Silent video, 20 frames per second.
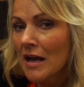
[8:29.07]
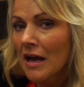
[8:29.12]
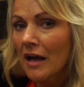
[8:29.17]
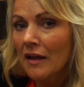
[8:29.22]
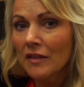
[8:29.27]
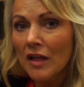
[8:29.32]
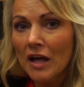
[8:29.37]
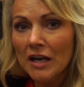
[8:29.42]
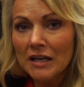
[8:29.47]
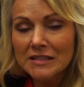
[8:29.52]
A
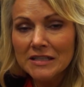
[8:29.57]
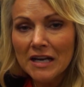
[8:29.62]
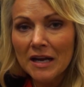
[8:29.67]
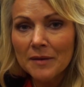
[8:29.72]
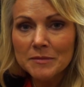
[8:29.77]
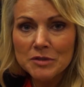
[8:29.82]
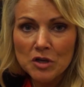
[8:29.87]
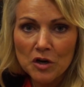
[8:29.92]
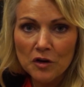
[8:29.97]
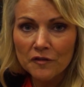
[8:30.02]
lot of
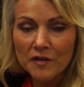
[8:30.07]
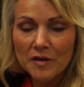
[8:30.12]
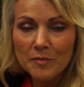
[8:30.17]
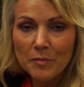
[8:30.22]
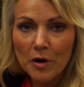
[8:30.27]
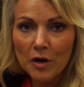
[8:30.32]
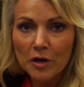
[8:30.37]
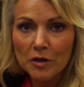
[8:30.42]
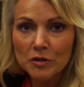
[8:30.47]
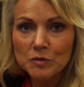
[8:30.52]
times RV
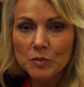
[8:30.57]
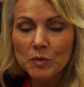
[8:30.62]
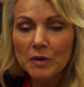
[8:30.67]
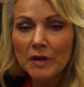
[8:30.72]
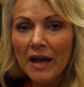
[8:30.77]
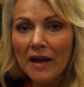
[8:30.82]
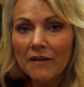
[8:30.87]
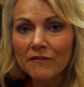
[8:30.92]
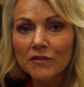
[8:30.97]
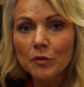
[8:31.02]
parks will
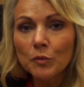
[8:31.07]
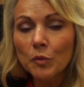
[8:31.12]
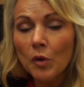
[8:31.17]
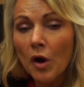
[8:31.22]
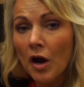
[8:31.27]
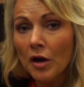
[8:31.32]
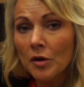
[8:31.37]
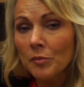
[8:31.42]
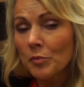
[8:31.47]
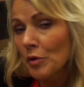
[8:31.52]
have the
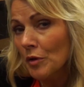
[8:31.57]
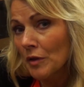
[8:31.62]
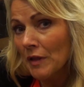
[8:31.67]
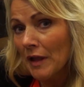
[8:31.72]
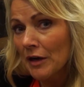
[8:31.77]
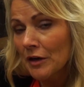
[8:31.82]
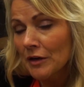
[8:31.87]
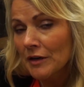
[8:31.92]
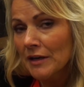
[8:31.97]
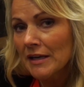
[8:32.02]
wrong
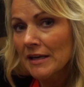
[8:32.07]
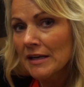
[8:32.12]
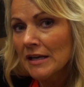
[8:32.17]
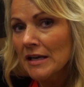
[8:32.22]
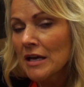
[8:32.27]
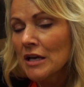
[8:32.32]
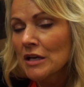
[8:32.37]
polarity,